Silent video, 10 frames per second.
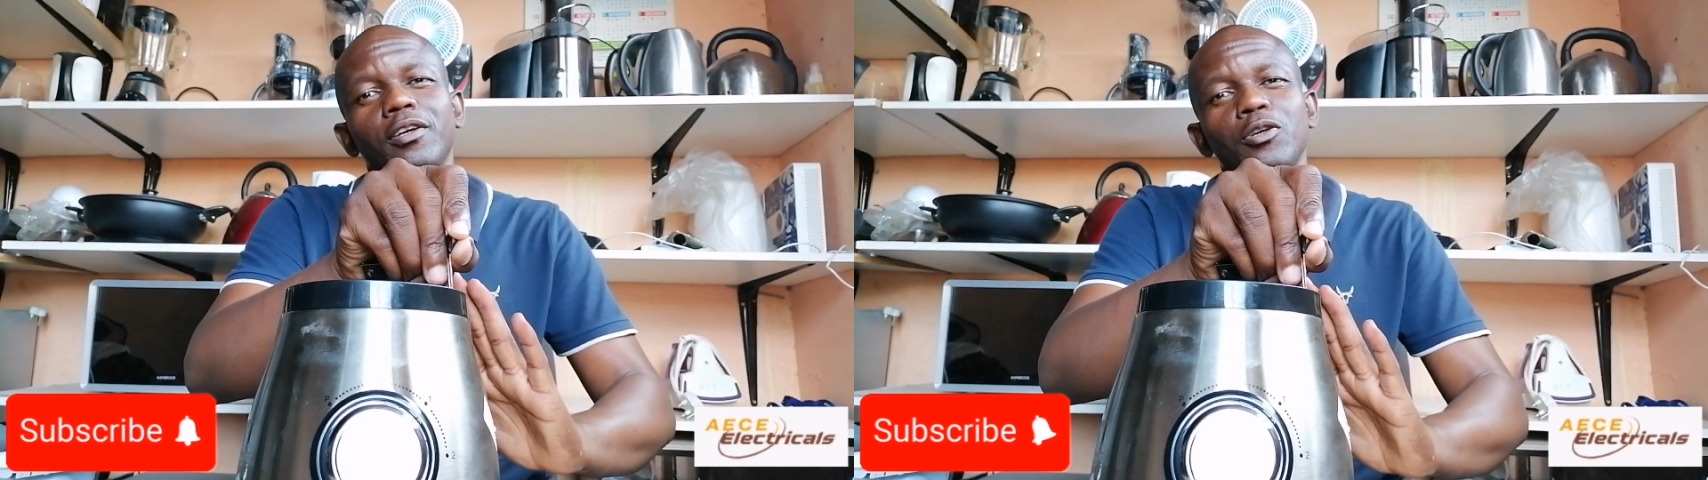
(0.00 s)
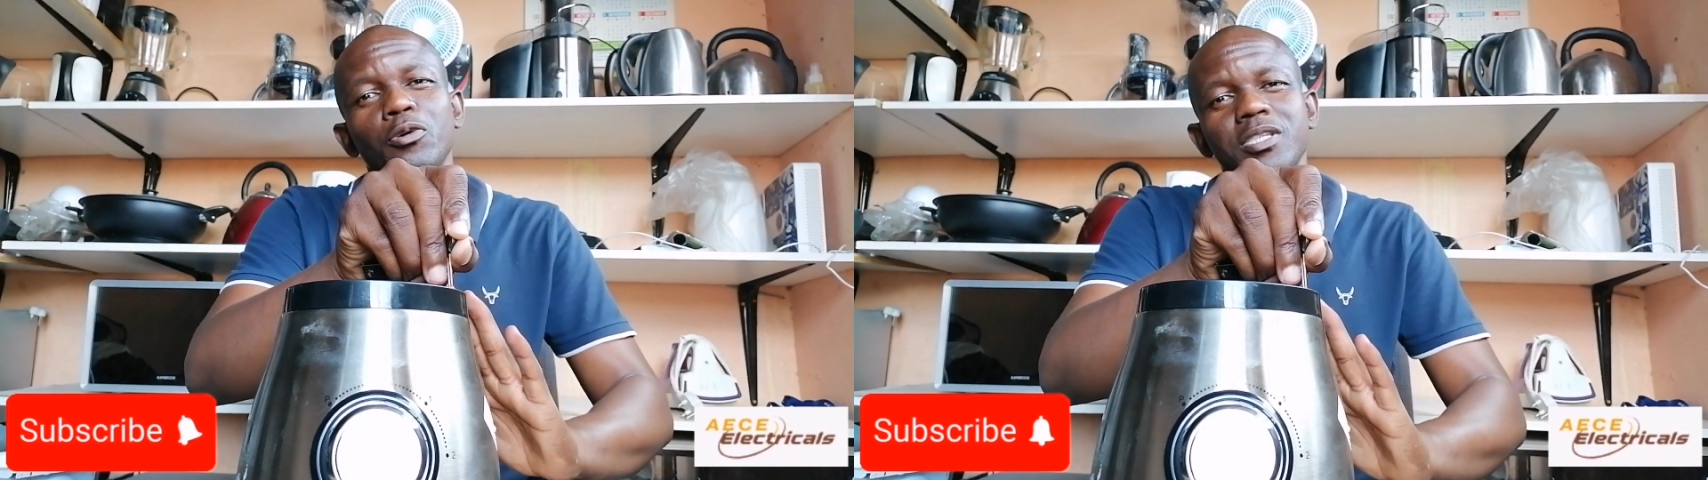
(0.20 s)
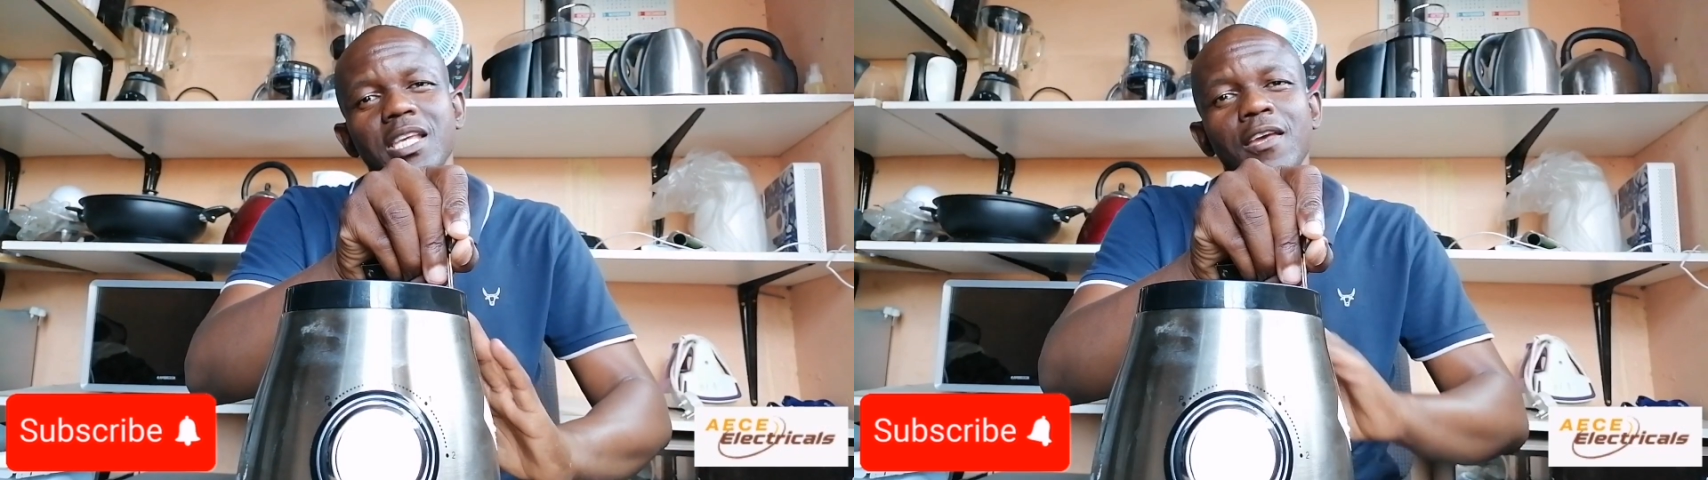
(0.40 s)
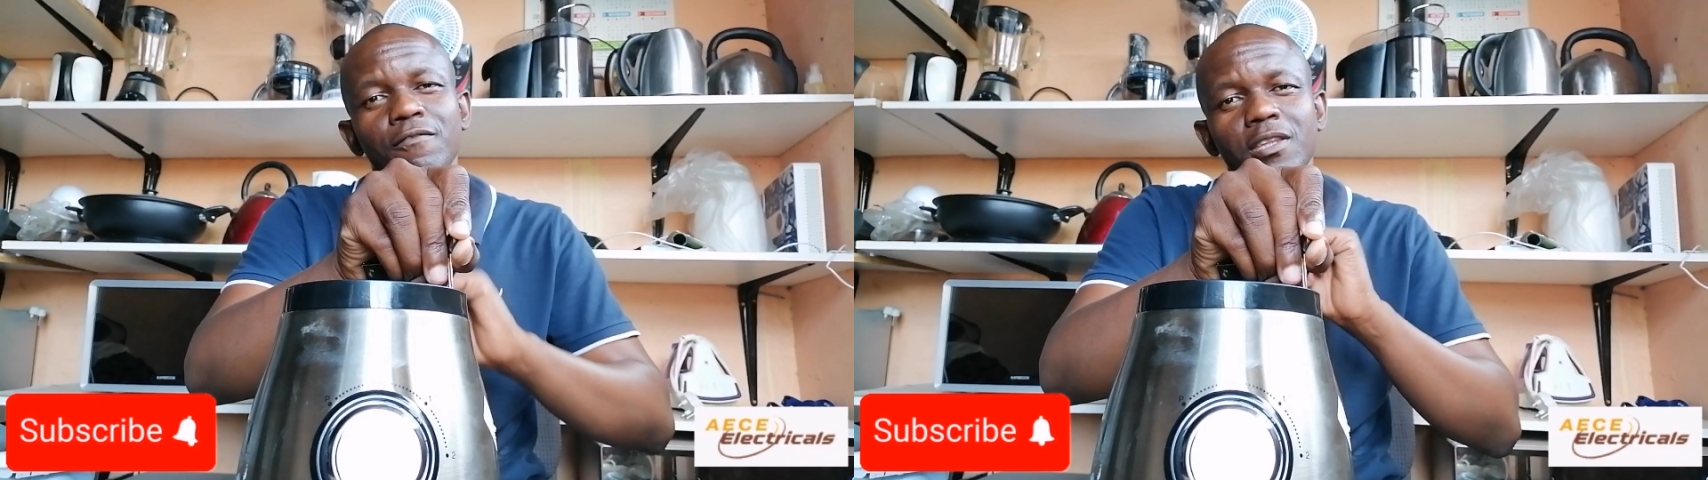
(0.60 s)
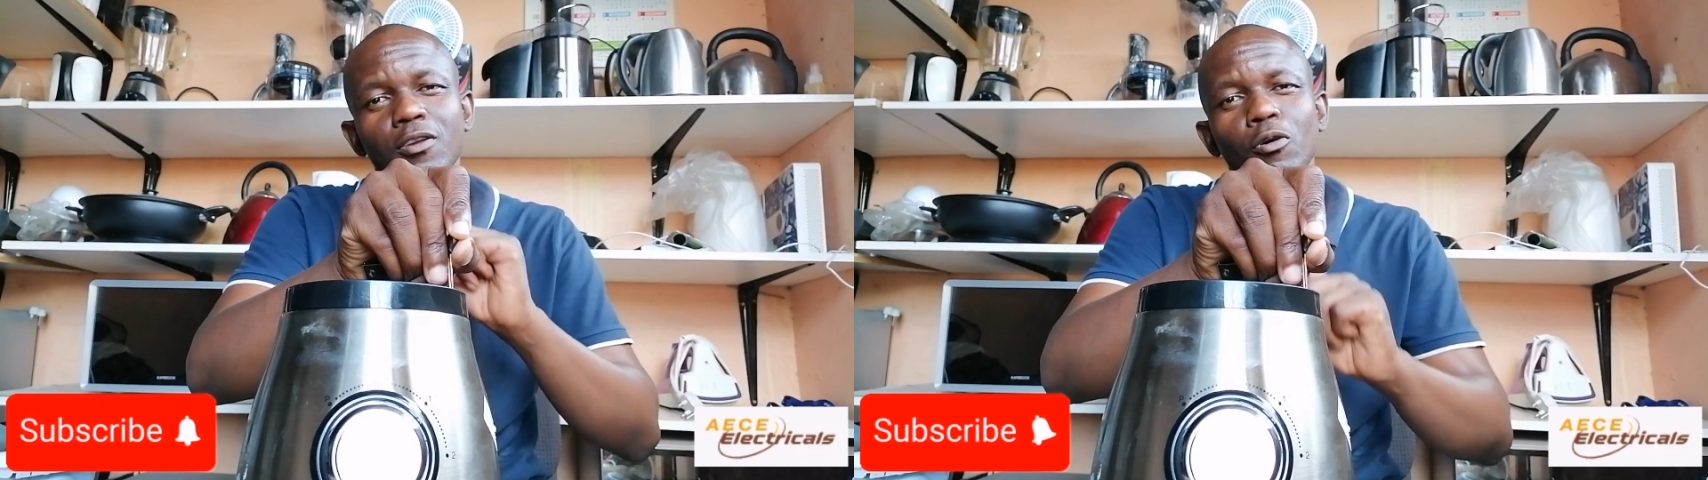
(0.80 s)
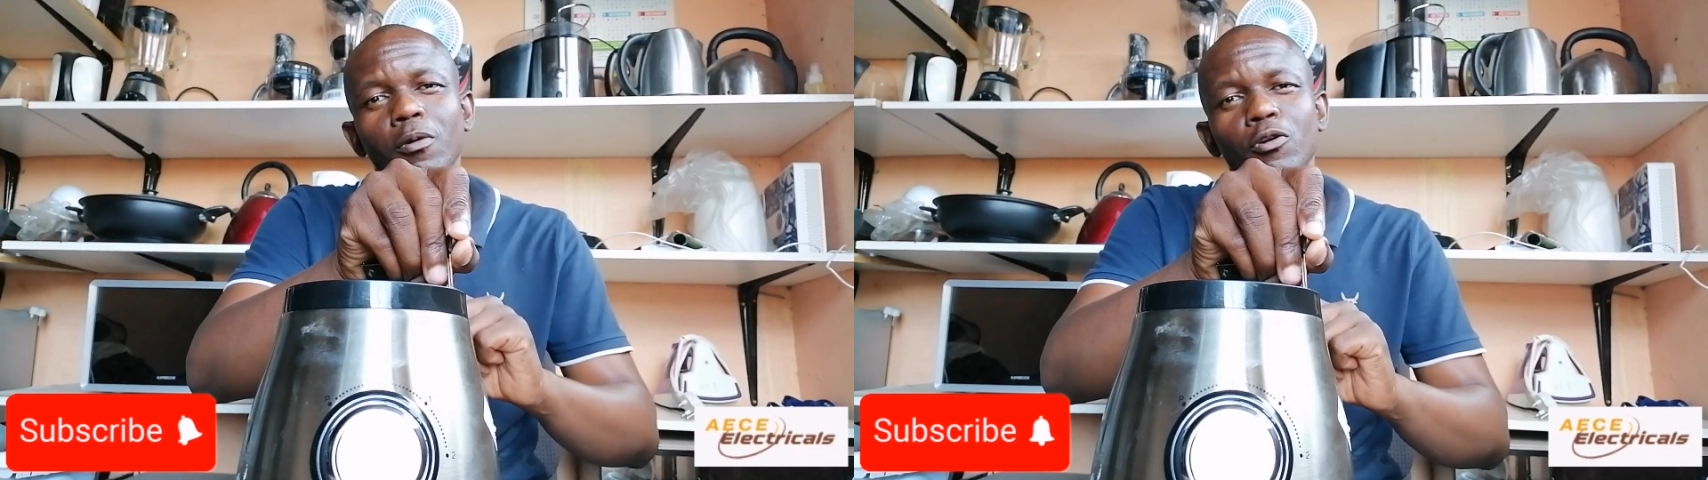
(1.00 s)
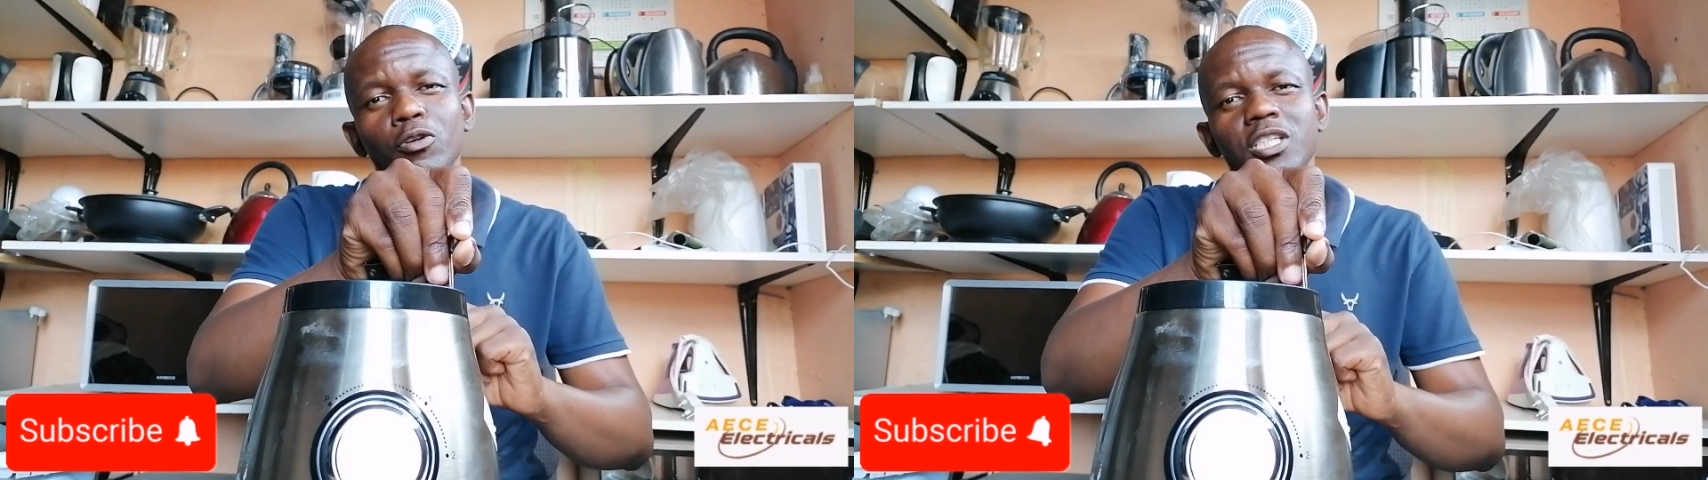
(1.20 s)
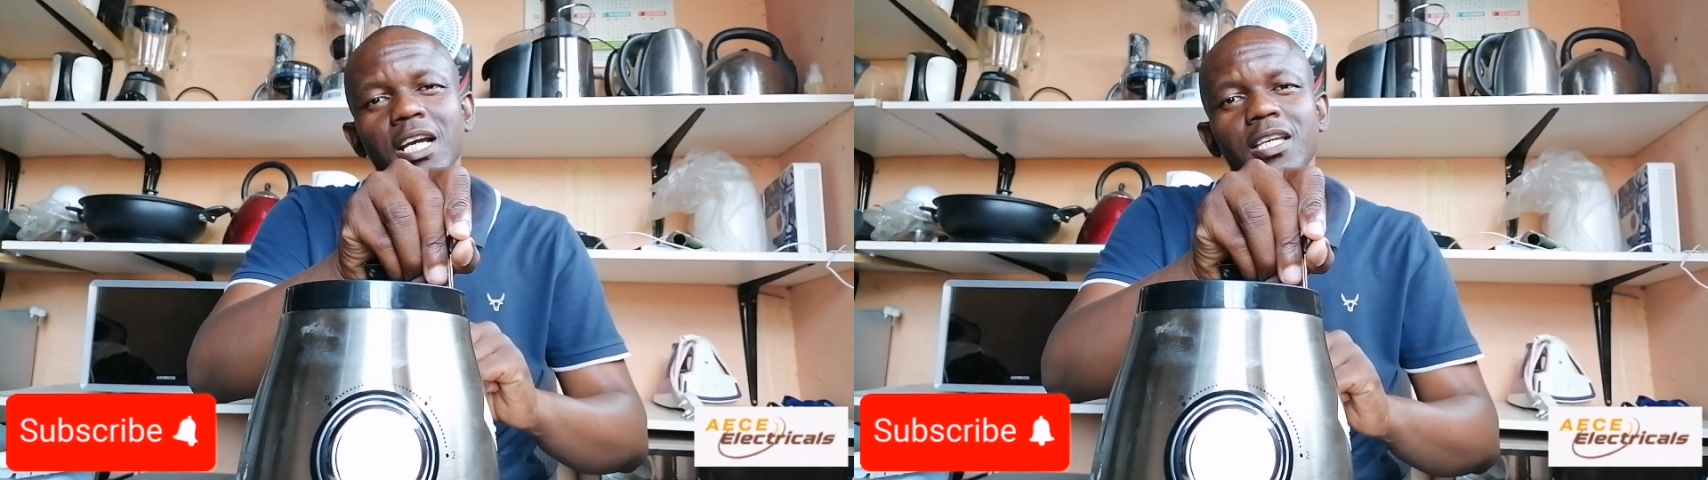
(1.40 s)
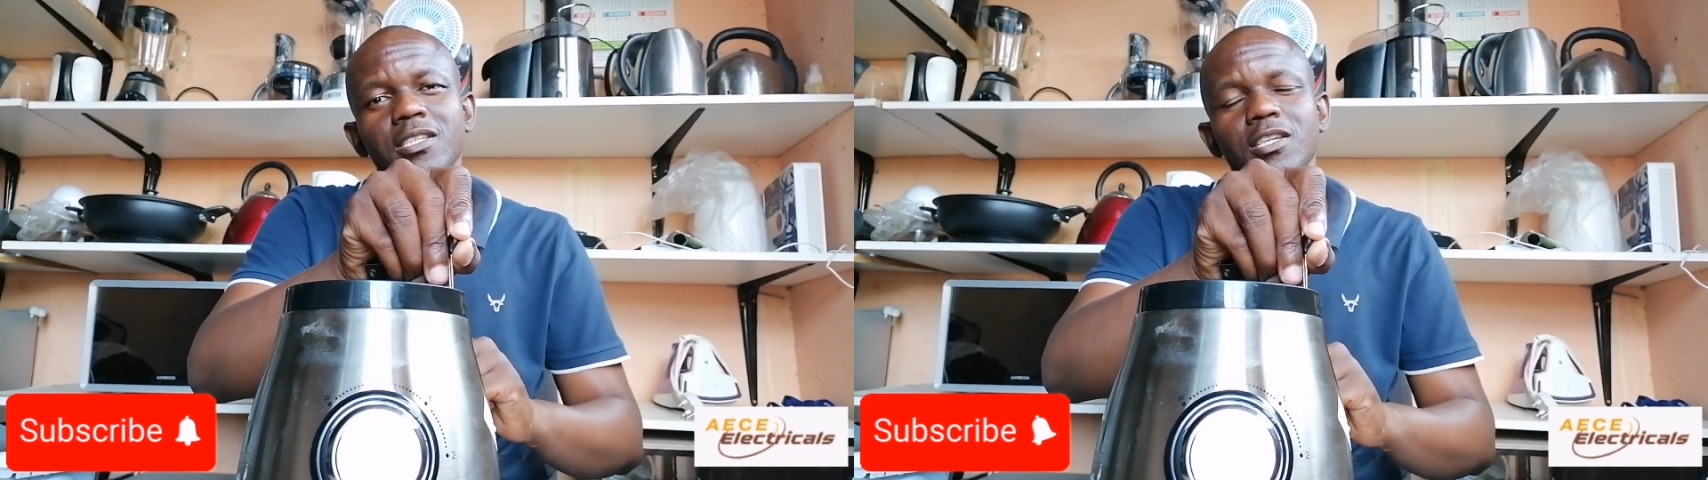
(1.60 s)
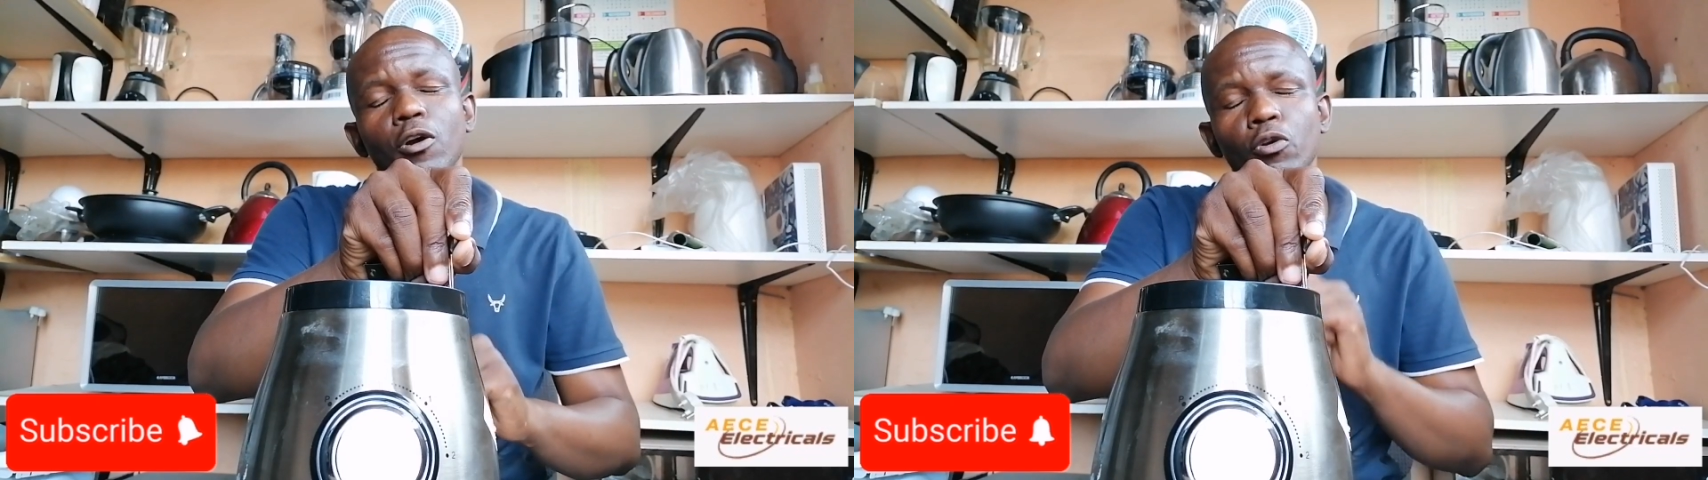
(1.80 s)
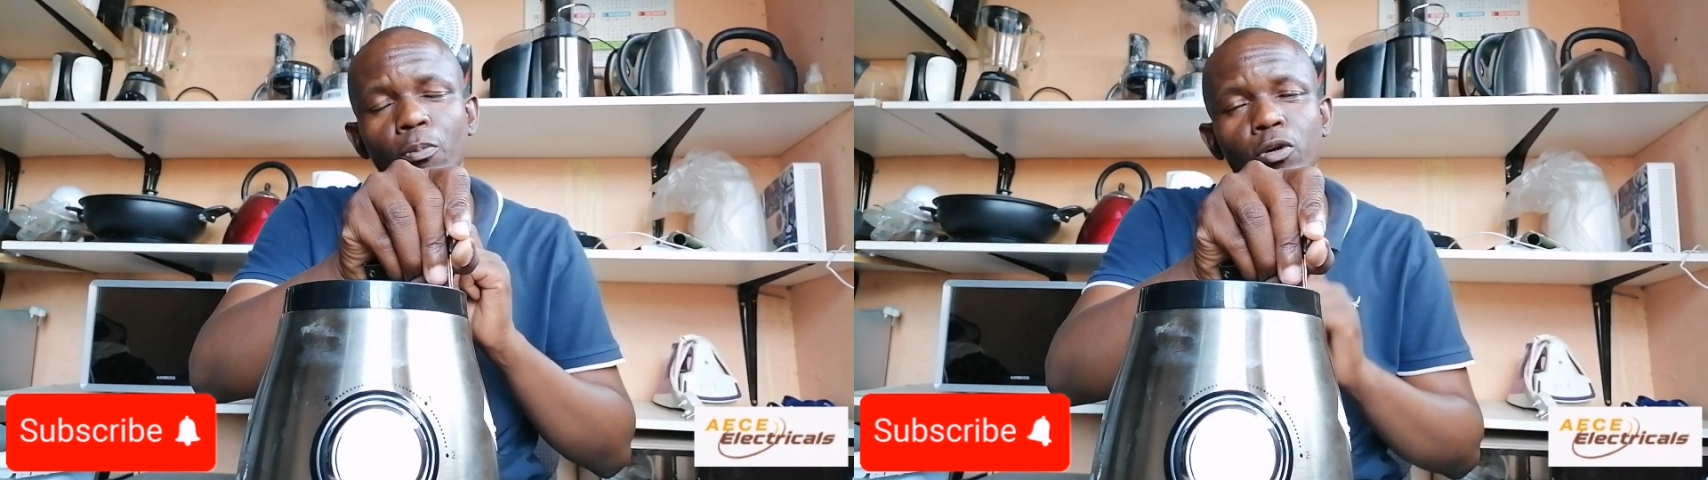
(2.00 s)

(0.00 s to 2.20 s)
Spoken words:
you're safe, that your